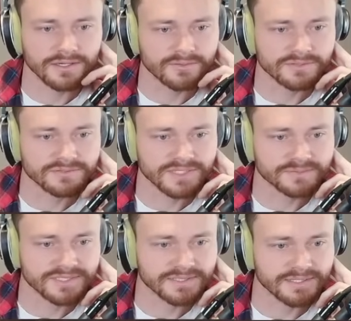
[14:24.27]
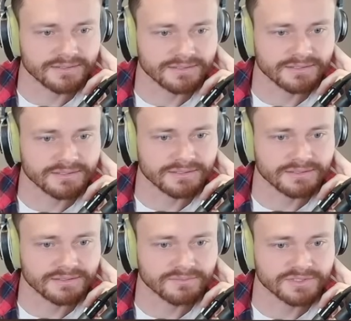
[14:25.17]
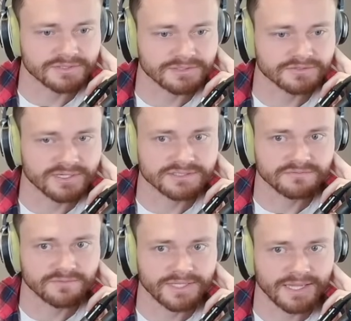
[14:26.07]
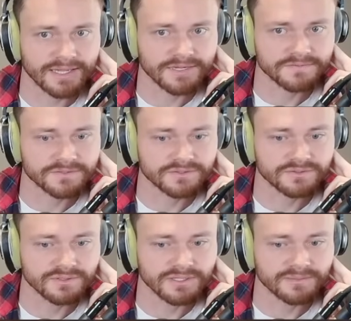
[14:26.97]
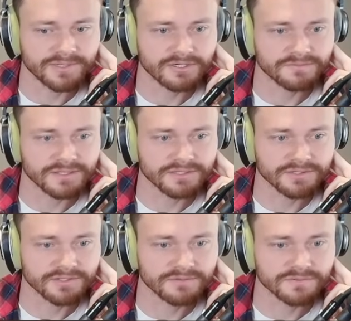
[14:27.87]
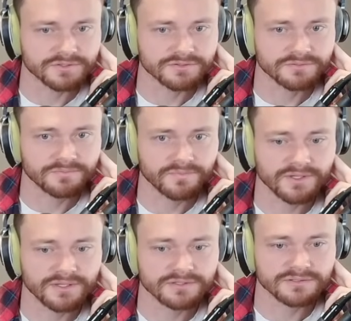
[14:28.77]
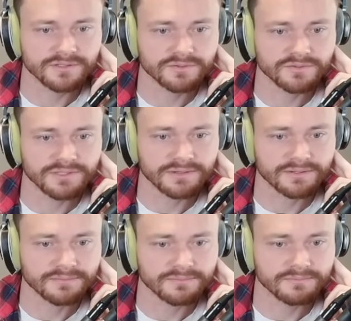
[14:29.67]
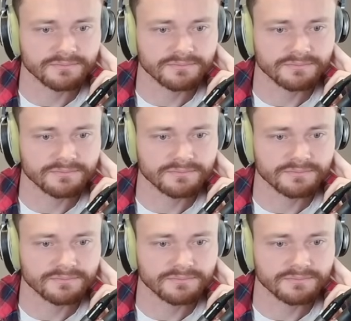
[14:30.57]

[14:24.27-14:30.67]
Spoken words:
Alright, we don't top deck anything particularly attractive. We have to pick off the Cleric here for sure. So I think we're doing nothing.